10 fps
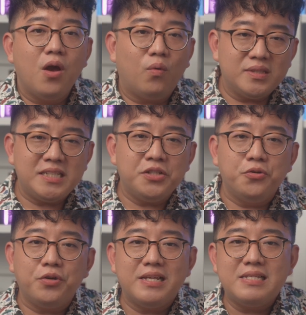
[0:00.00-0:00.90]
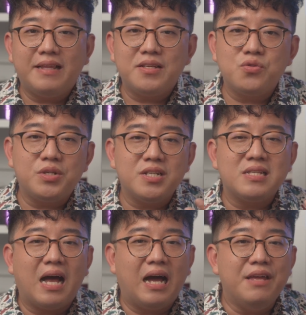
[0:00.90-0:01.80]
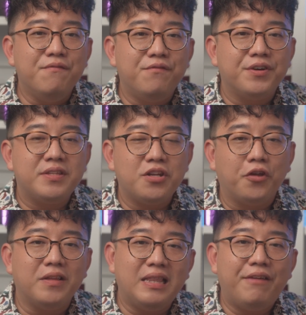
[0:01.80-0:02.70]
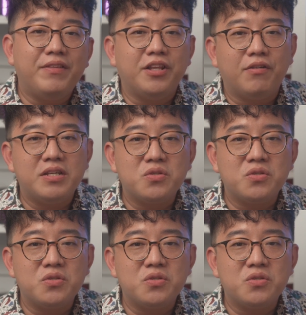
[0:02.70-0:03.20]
One thing to note is that the switches are inverted on the left and the right,